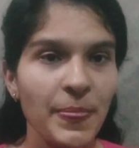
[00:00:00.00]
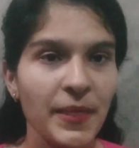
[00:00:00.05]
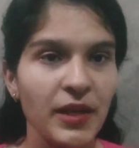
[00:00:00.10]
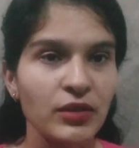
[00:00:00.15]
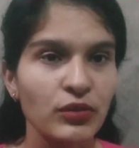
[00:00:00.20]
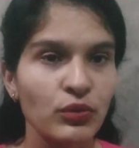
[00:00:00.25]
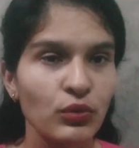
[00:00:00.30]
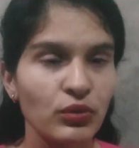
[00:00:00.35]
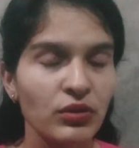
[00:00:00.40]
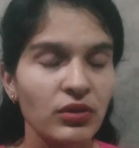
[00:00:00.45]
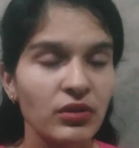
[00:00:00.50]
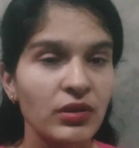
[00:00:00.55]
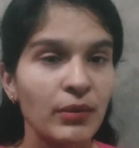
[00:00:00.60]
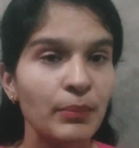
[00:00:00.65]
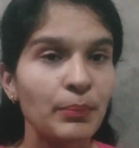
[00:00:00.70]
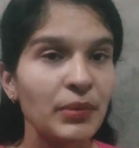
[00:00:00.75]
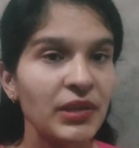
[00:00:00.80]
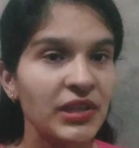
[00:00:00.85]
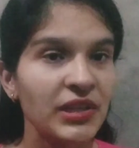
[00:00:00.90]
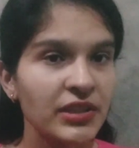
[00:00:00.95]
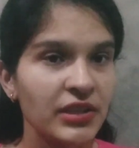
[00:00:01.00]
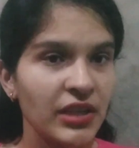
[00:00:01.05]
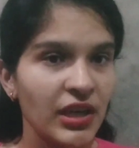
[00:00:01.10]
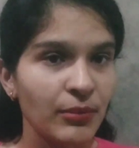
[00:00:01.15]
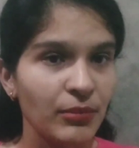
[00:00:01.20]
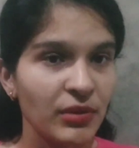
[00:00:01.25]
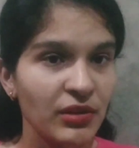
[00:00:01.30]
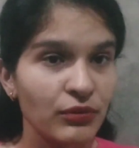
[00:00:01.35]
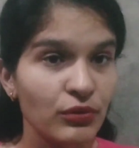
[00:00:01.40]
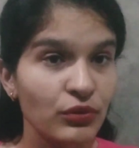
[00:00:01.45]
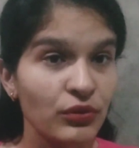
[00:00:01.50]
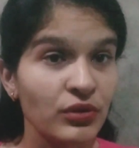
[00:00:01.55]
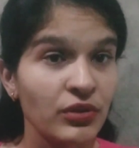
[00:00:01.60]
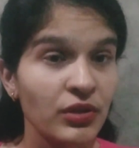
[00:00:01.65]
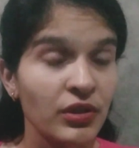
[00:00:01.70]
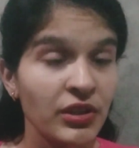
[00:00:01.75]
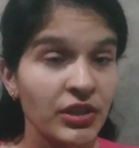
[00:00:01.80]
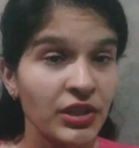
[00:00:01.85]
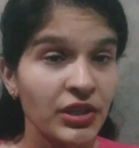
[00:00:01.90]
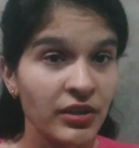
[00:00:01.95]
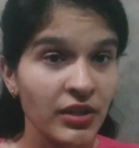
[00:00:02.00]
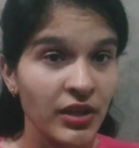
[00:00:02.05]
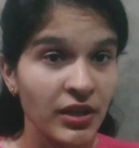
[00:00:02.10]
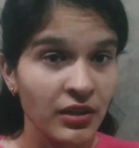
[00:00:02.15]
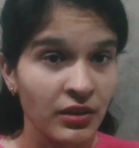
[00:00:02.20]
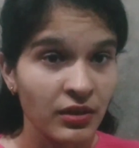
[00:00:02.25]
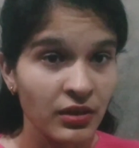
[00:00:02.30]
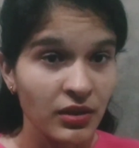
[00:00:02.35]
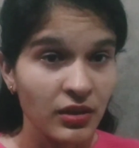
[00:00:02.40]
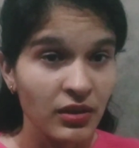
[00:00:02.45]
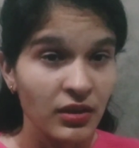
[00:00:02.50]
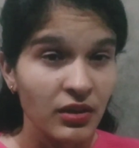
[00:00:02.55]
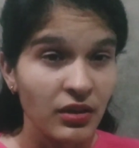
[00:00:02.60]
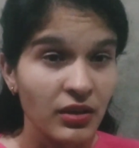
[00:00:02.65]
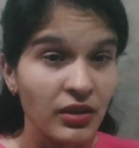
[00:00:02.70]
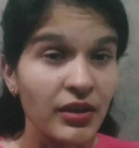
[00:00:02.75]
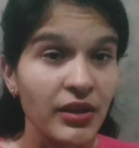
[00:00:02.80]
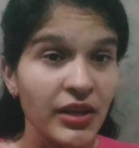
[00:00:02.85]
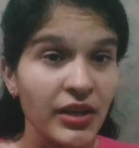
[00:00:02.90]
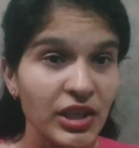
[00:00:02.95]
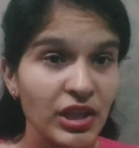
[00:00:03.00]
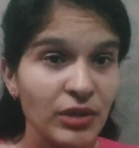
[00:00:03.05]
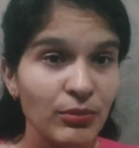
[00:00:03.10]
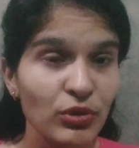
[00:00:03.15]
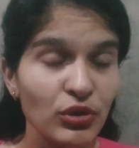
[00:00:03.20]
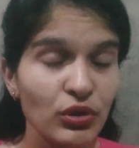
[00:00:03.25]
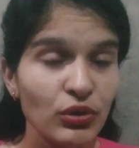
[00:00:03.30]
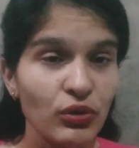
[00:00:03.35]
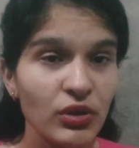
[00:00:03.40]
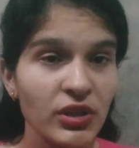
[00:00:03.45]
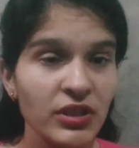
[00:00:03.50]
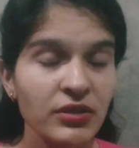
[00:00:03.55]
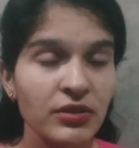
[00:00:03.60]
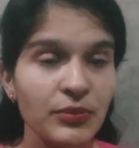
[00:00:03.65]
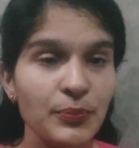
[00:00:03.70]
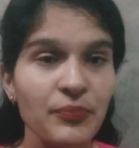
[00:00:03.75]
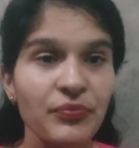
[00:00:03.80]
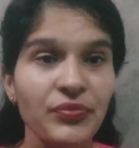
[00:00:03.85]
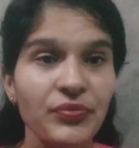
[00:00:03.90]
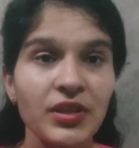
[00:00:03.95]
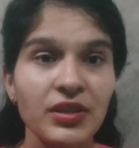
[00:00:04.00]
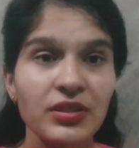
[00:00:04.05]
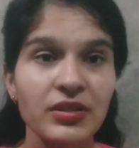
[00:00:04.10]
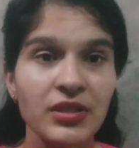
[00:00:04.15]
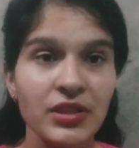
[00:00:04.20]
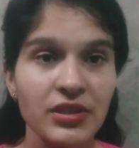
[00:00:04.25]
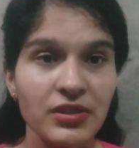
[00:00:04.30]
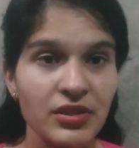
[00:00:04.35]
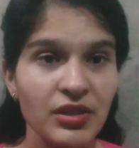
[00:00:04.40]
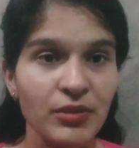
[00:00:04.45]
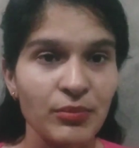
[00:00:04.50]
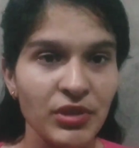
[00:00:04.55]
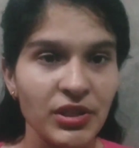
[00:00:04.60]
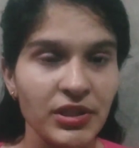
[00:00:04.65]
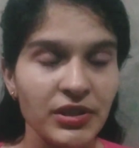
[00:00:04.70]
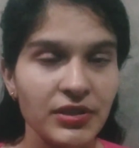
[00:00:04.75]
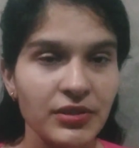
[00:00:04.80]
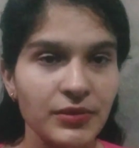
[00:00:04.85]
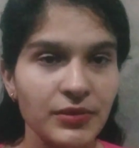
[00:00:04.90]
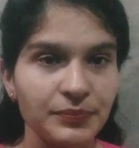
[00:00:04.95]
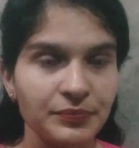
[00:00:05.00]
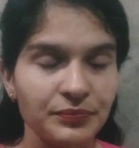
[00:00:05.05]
So the complete timing for writing module is 60 minutes.